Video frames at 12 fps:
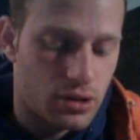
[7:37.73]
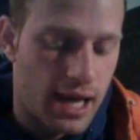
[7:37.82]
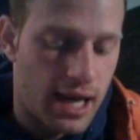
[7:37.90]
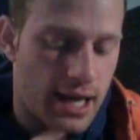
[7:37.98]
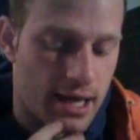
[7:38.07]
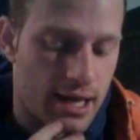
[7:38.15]

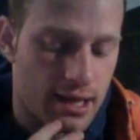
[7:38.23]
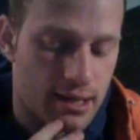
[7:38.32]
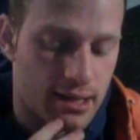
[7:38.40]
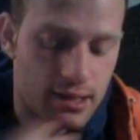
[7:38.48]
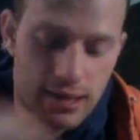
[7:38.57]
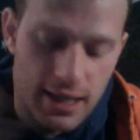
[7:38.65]
And
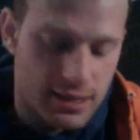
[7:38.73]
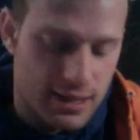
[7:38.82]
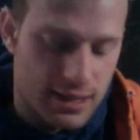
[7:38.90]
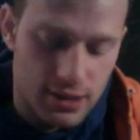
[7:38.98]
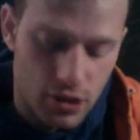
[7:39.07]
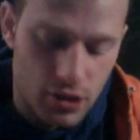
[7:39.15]
like it
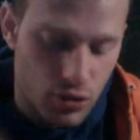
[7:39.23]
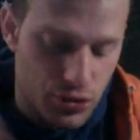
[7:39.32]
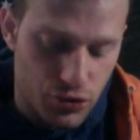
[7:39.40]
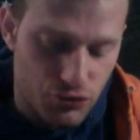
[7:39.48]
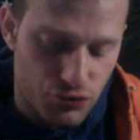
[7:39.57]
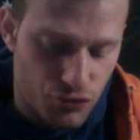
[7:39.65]
says, it goes
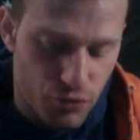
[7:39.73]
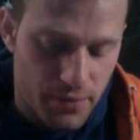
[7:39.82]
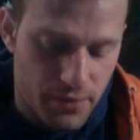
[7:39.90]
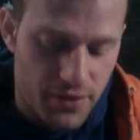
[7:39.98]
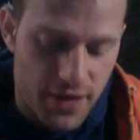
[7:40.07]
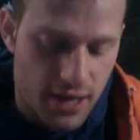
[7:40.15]
into group
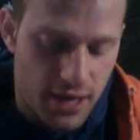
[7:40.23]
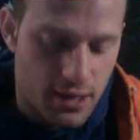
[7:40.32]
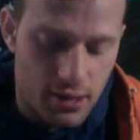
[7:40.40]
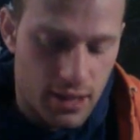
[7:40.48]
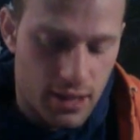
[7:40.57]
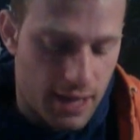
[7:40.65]
think.
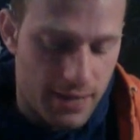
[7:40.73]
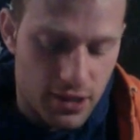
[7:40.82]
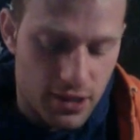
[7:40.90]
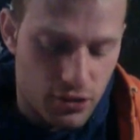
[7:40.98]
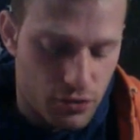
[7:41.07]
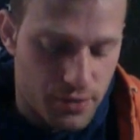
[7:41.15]
When I
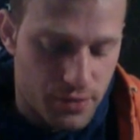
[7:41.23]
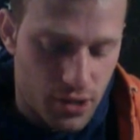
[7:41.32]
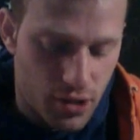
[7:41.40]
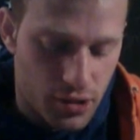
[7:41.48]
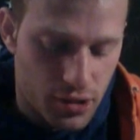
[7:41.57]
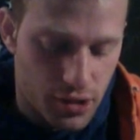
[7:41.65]
mentioned group think
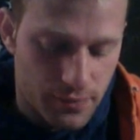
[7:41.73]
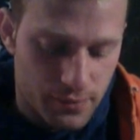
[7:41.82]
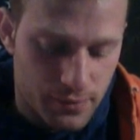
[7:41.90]
earlier,